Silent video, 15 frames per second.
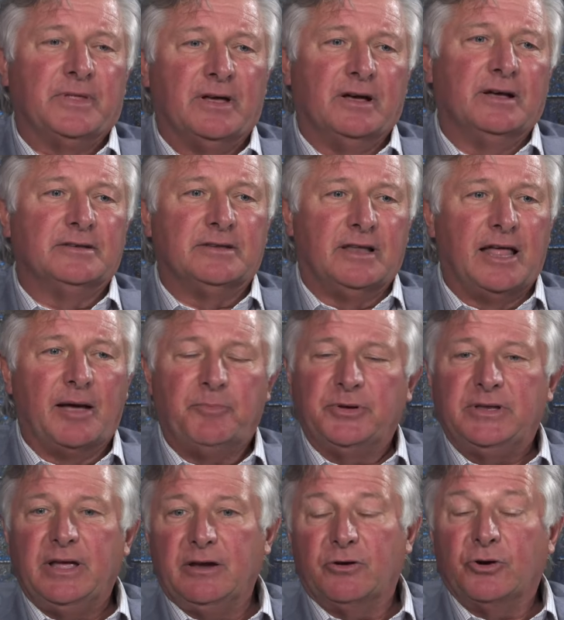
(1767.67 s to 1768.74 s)
uh,
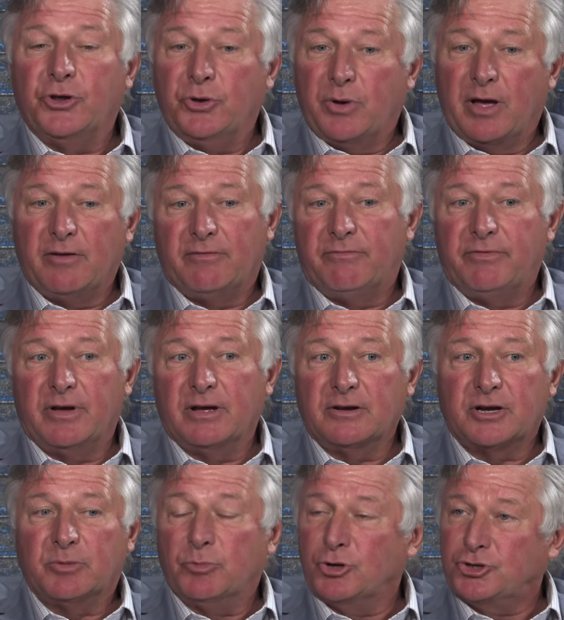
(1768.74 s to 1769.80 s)
dilapidated, or you have uh,
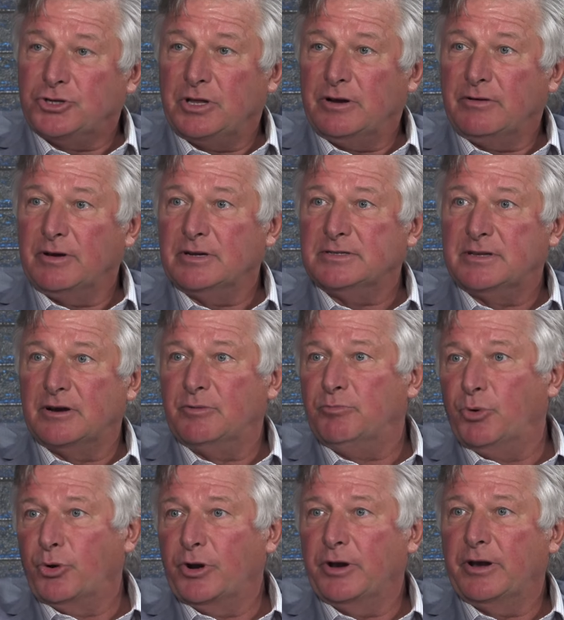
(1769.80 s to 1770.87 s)
commercial areas that are
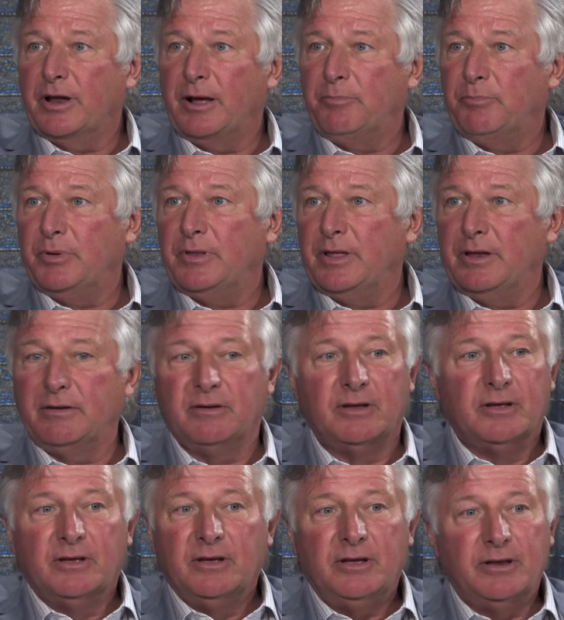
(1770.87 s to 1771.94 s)
boarded up, and then, mm-hmm.